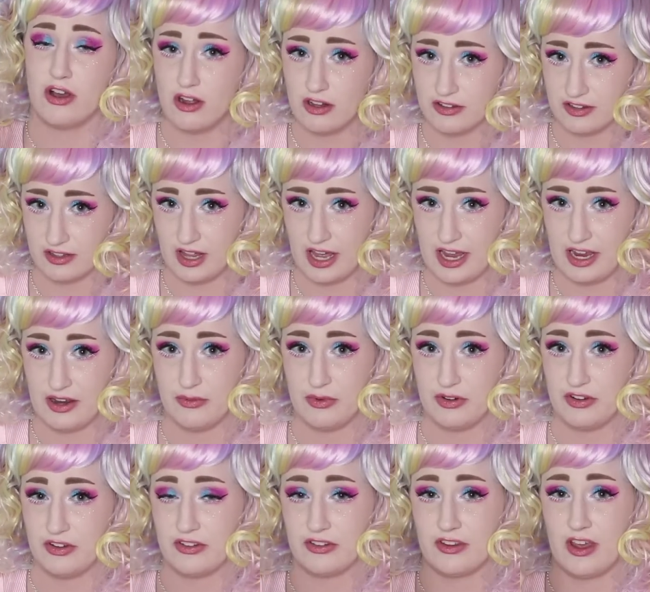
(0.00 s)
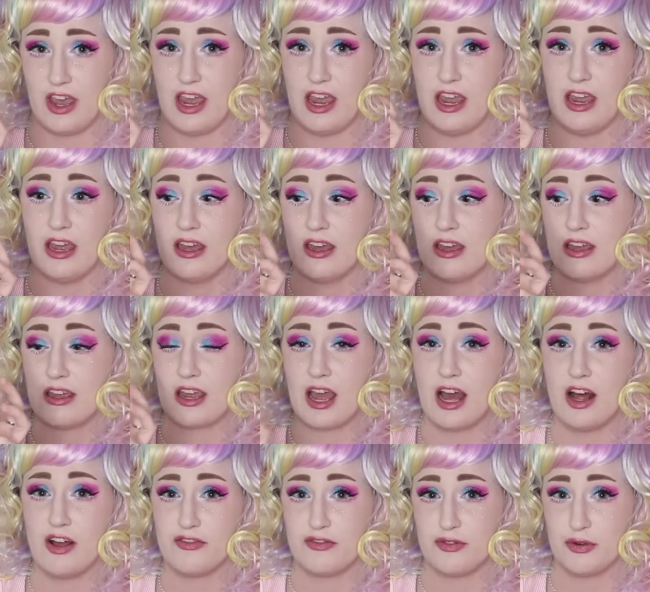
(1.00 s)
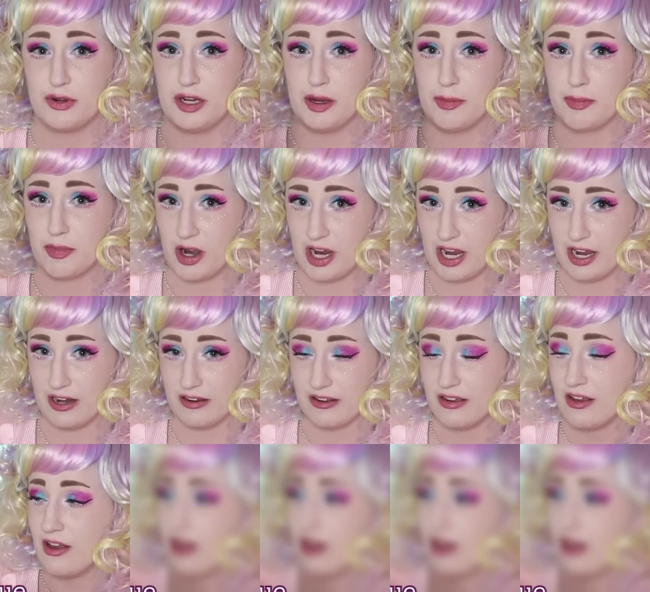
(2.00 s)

Doll Delight, which is a California brand.